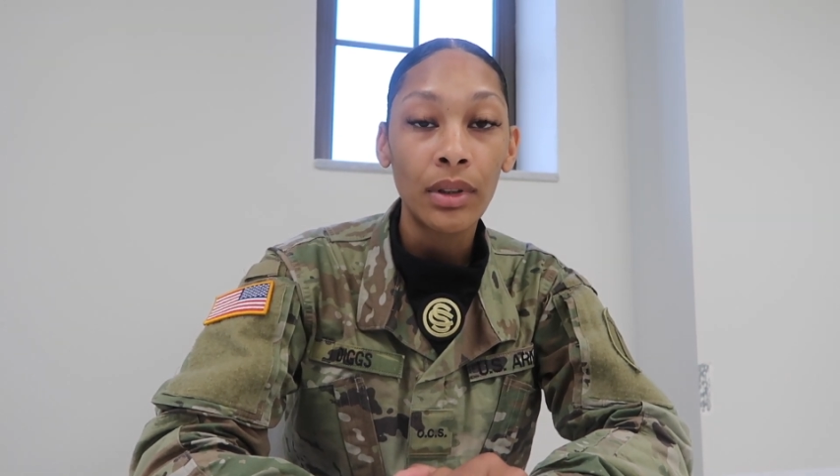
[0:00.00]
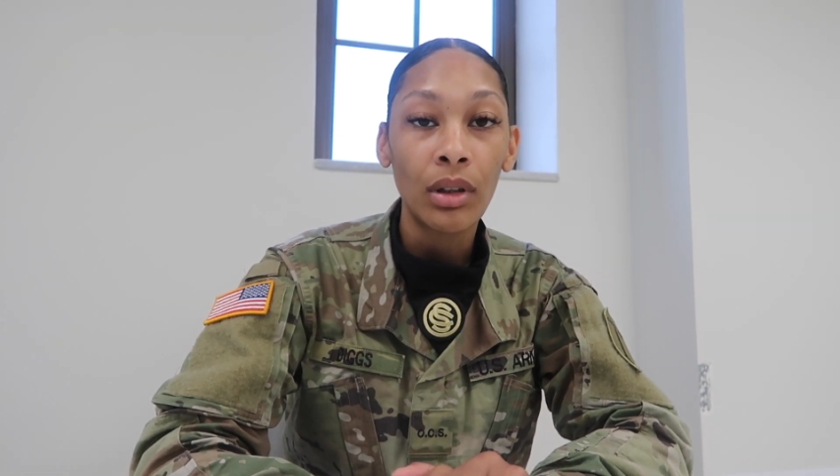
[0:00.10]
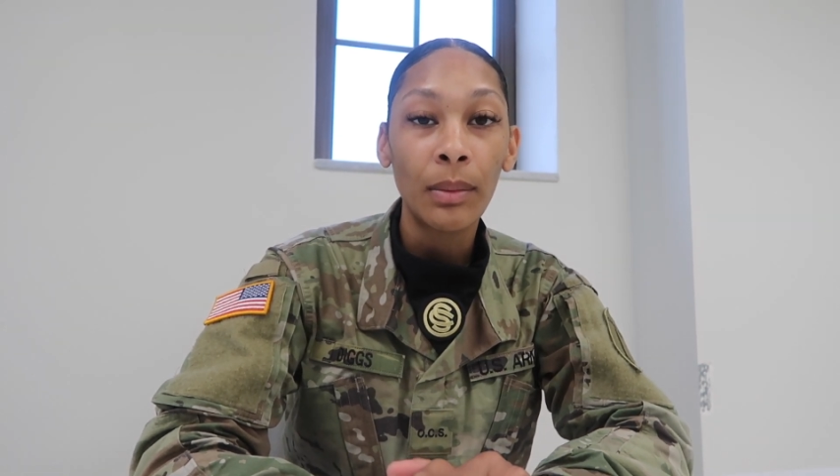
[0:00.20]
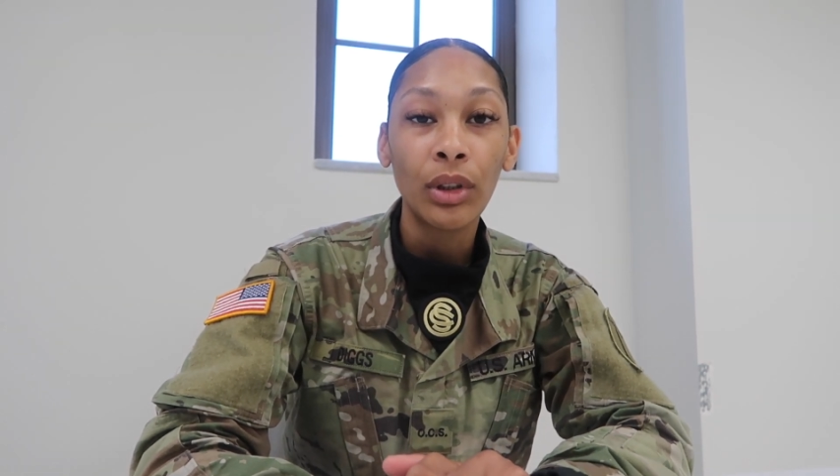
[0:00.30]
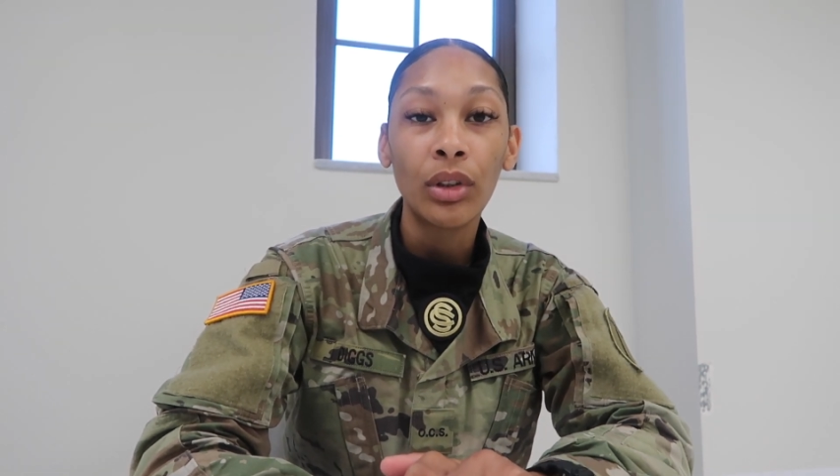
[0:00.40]

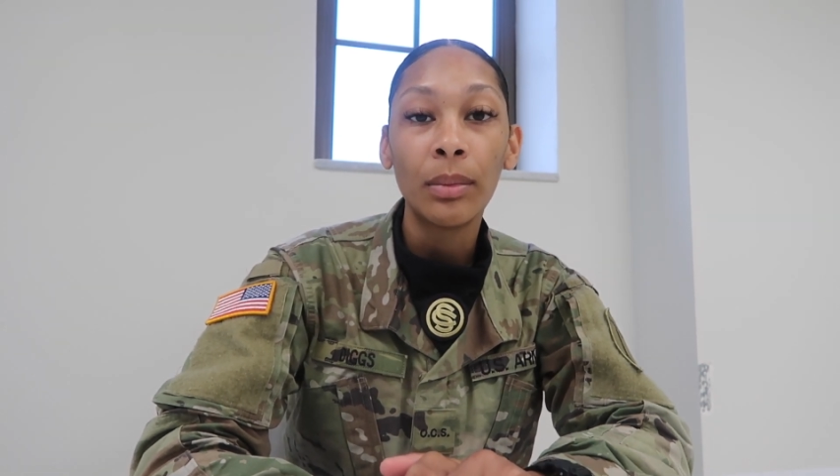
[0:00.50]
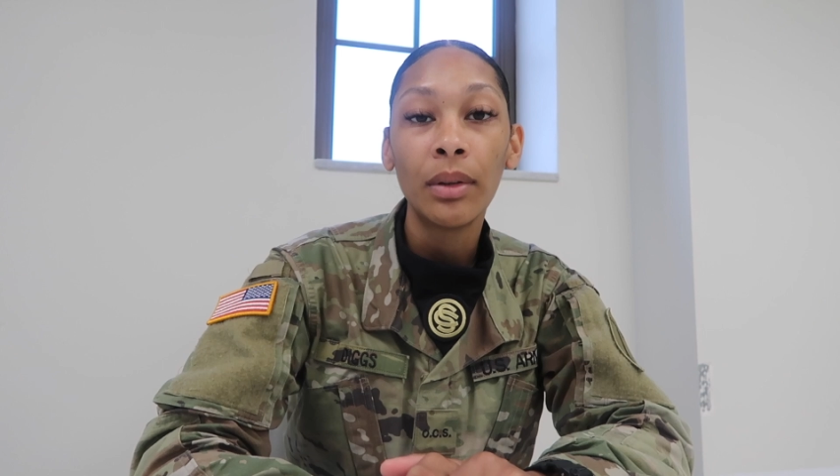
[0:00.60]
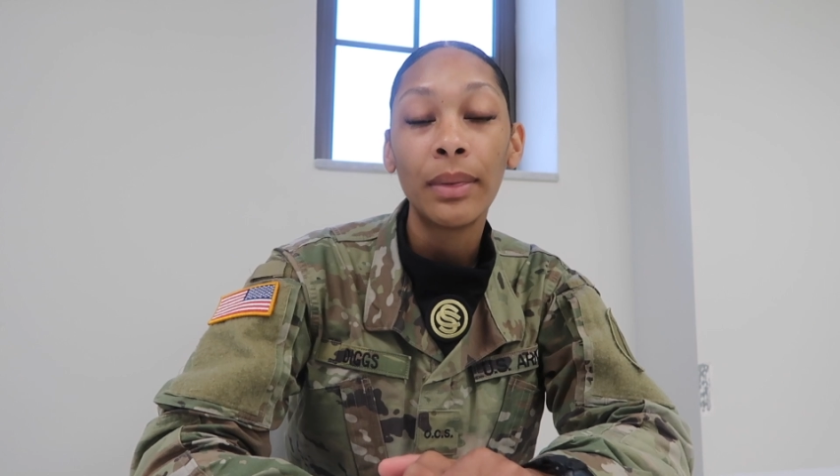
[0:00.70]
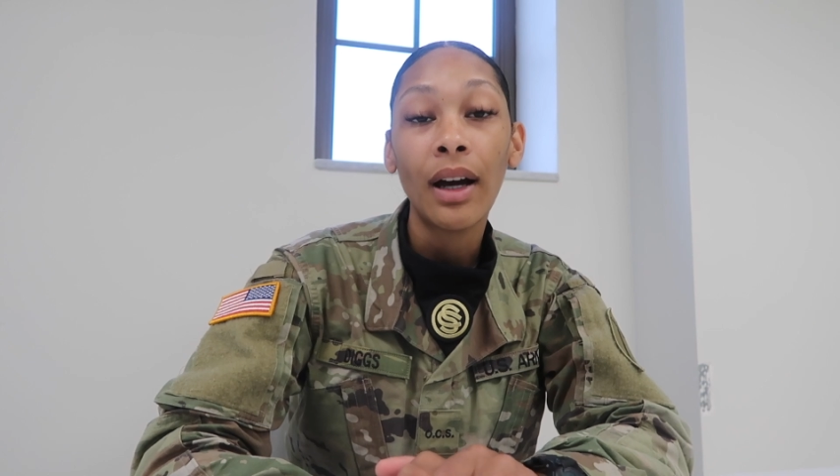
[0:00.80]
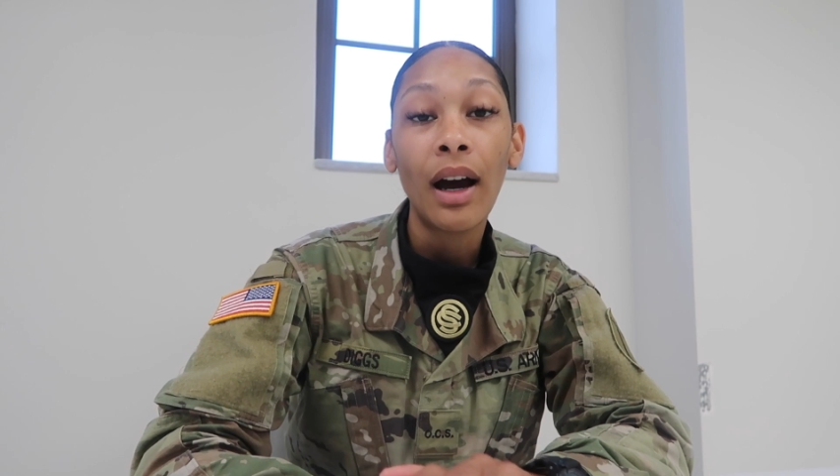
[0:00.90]
So I'm a little
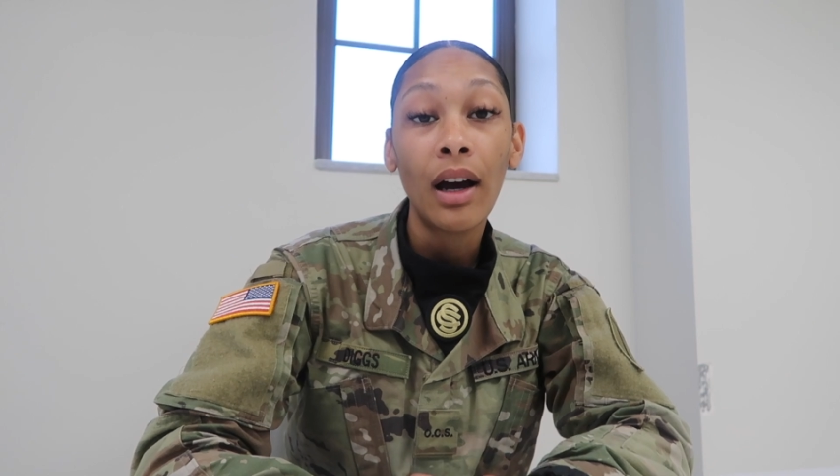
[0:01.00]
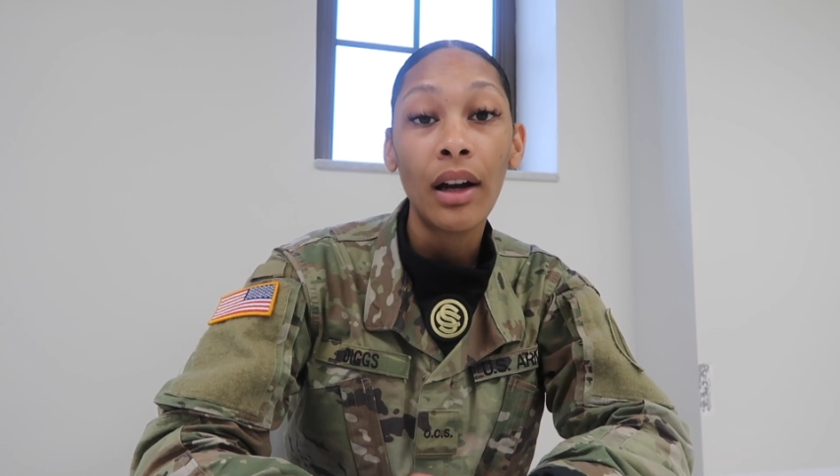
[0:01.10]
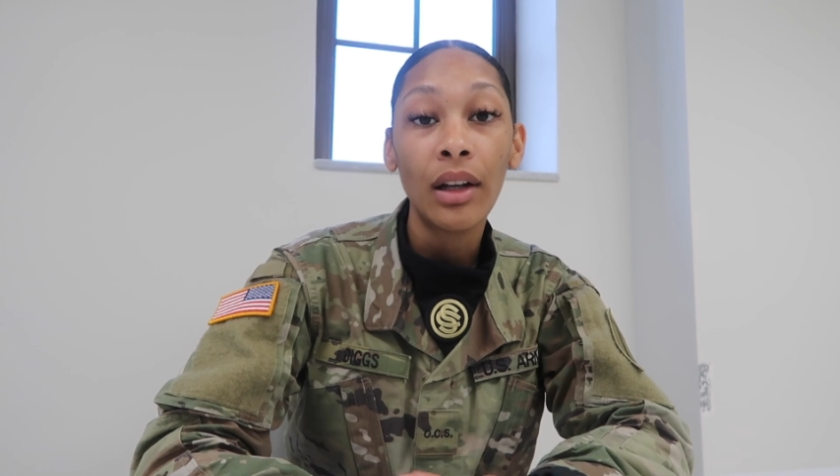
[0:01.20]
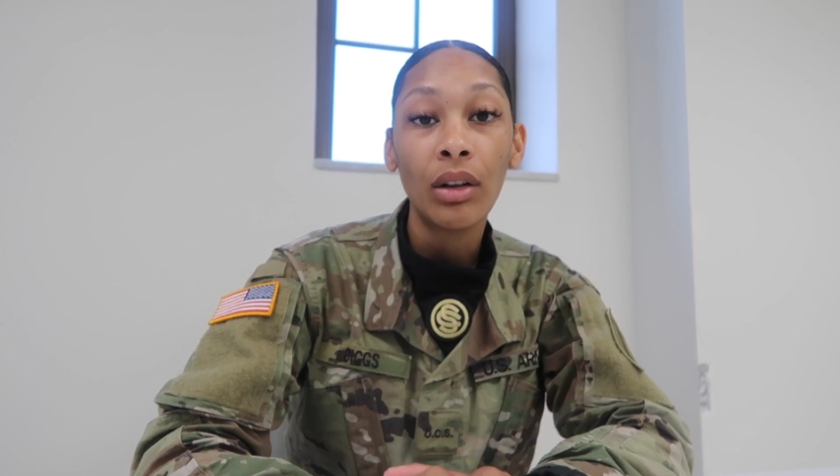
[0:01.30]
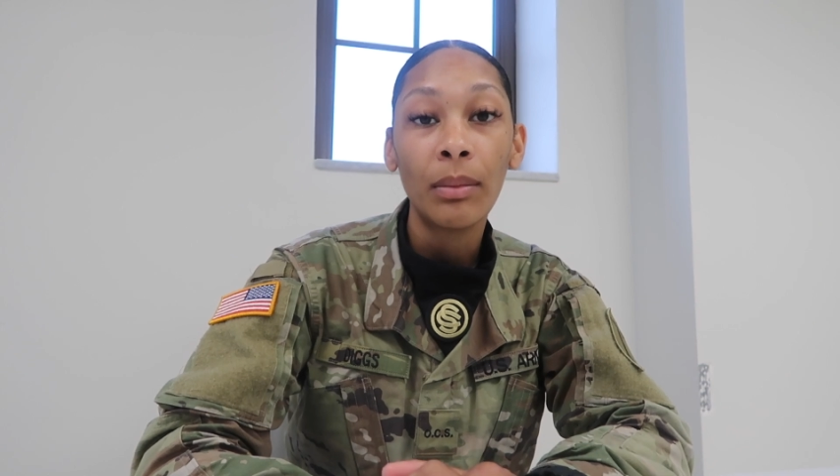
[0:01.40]
bit
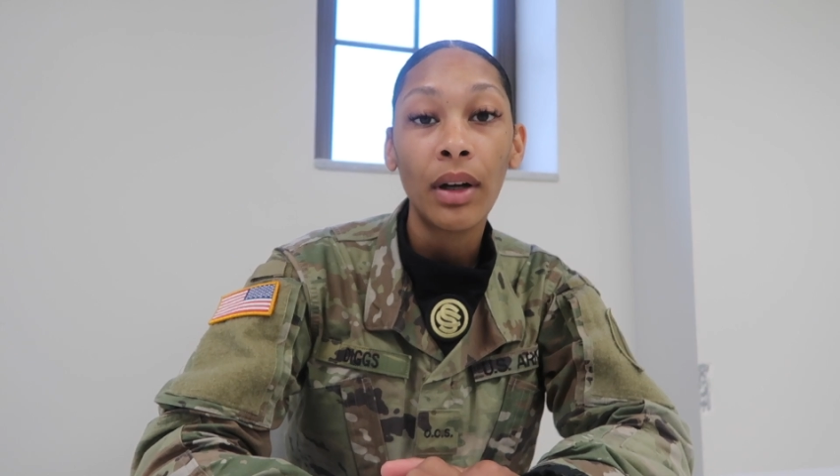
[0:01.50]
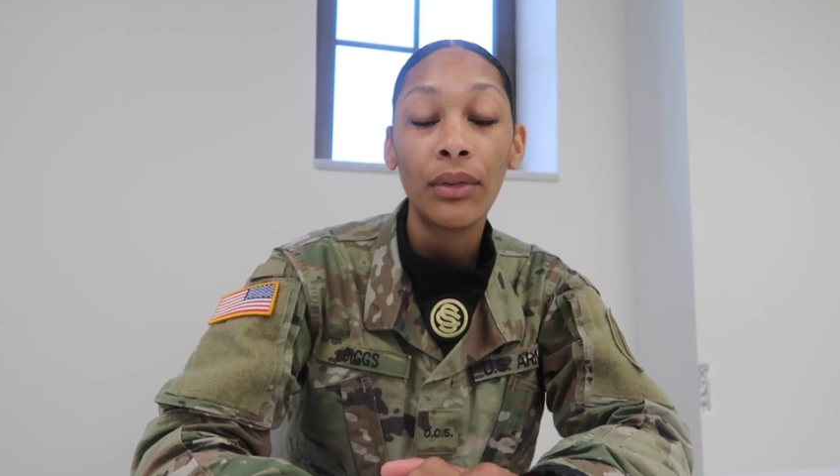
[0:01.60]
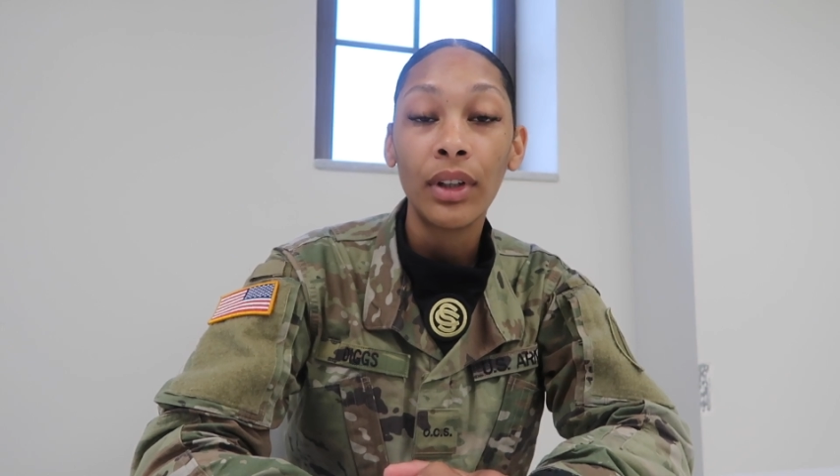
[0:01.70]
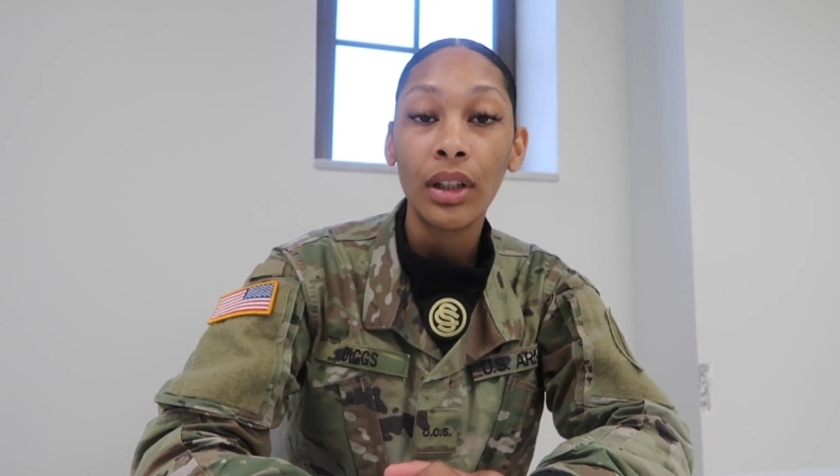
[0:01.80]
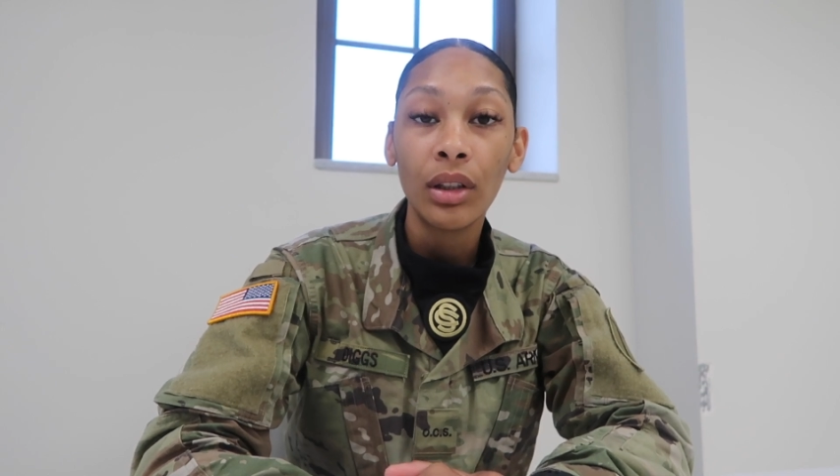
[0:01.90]
behind on my
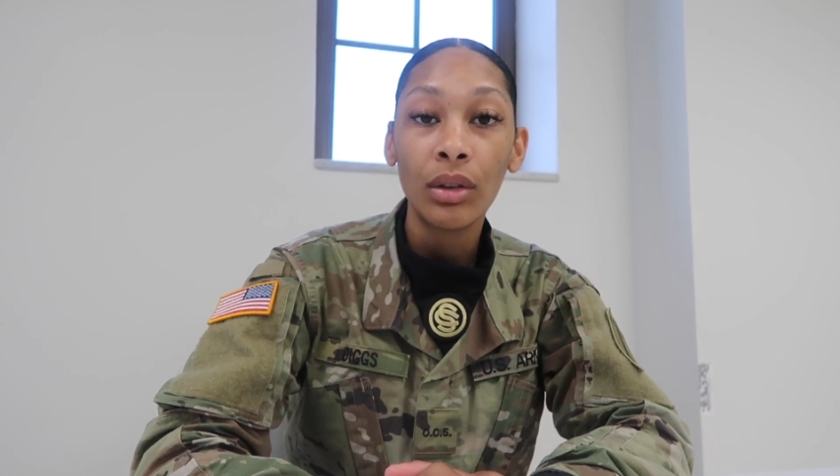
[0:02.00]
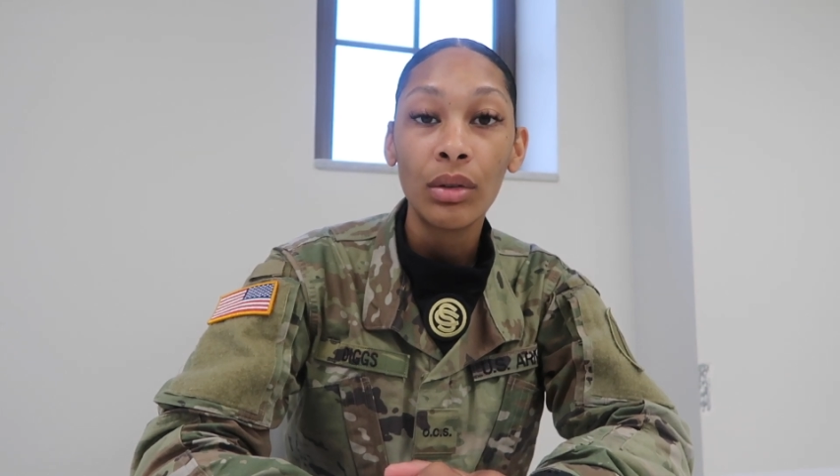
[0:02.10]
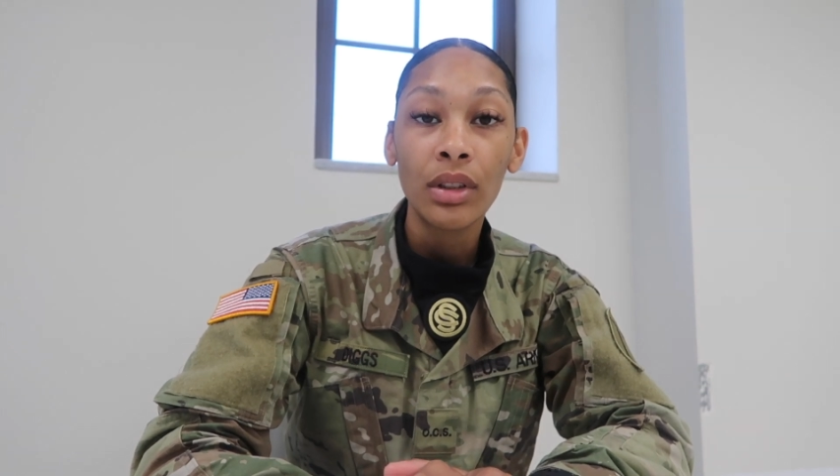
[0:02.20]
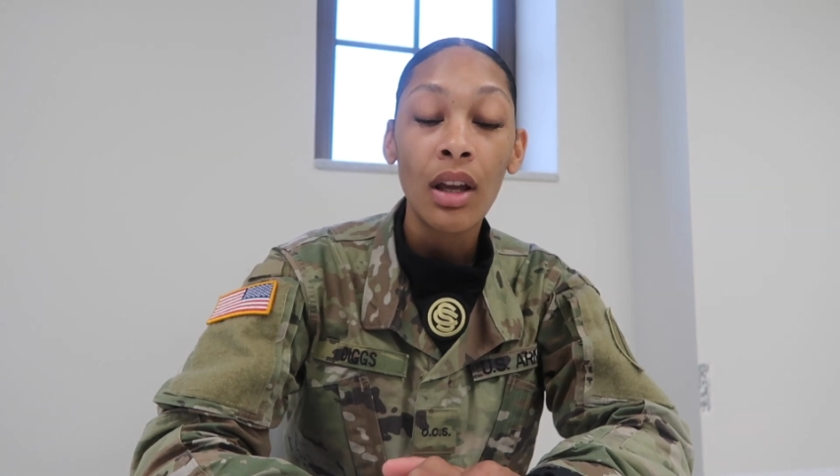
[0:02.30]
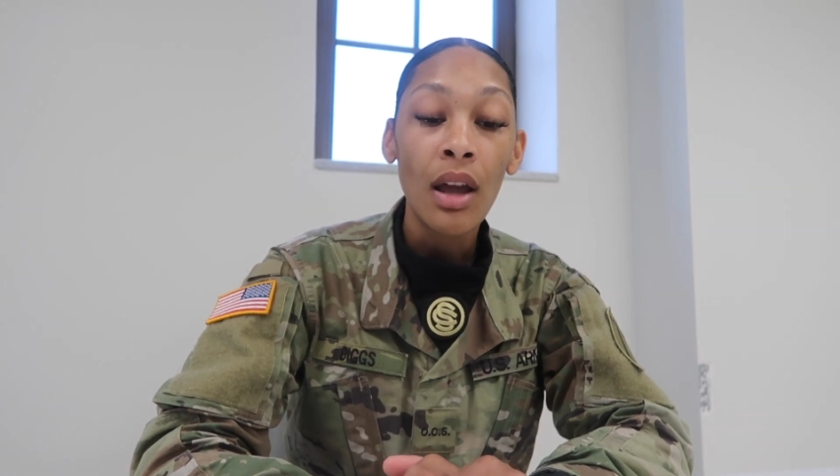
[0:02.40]

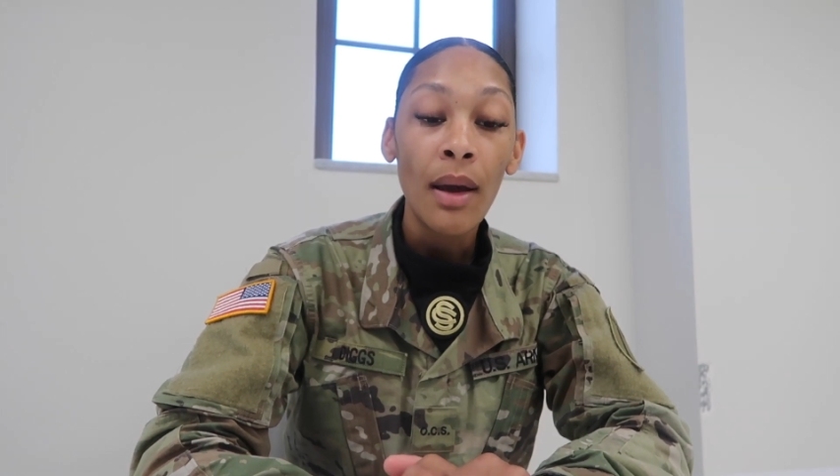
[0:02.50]
videos,